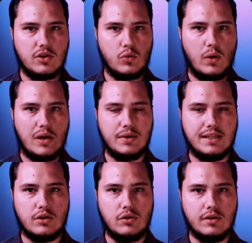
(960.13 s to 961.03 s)
why don't we
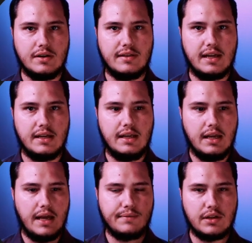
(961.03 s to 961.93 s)
take a look at that?
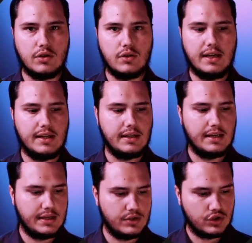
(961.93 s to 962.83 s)
I'm going to go ahead
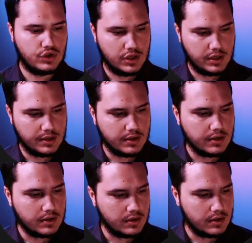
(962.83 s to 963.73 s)
and
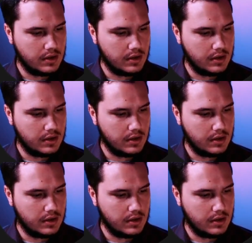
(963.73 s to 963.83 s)
share